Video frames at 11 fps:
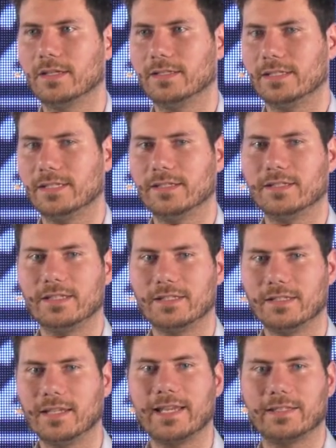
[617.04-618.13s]

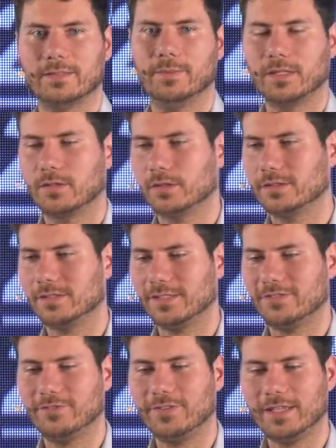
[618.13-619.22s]
in land, because
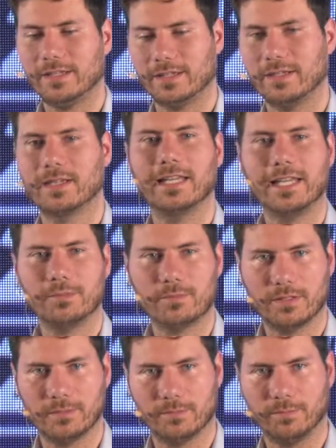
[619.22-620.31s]
if we claim
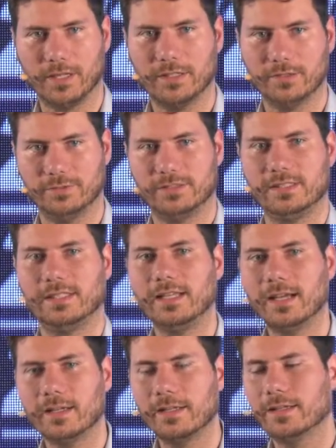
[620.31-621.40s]
part of
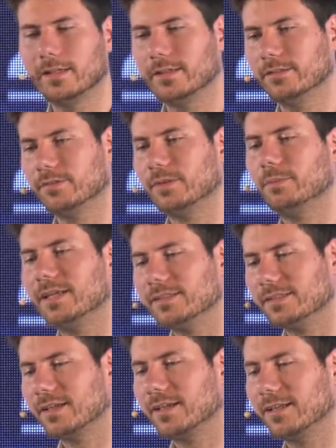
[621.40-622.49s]
Siga, we
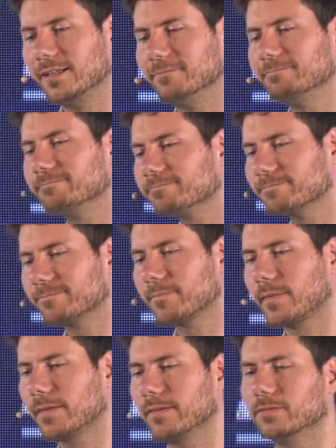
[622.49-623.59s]
basically
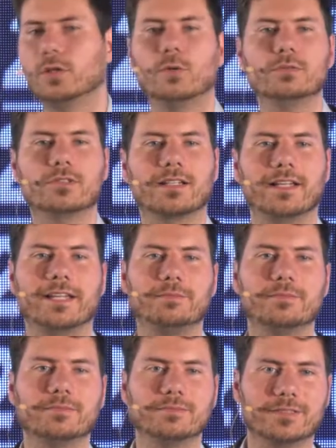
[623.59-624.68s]
don't
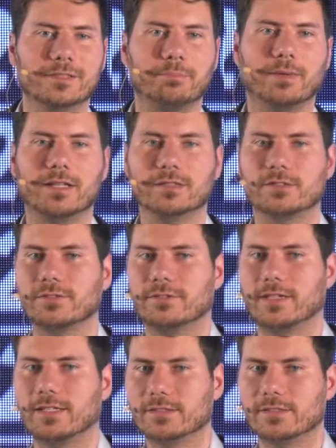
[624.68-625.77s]
claim the parts of
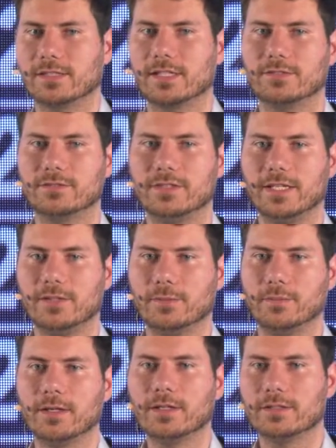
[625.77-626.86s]
other side of Danube.
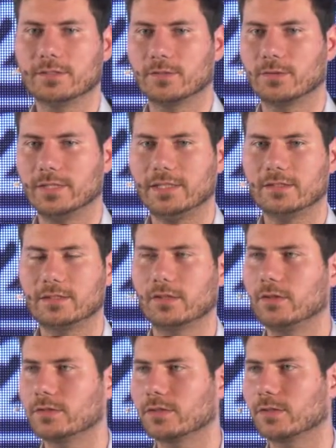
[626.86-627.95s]
So it's
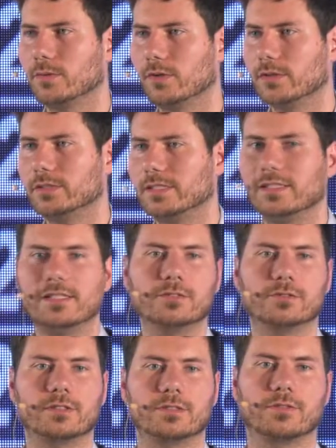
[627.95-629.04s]
also not in
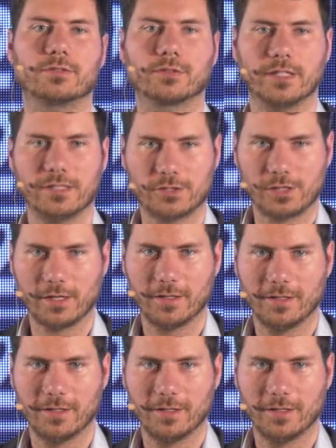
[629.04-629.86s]
interest of Croatia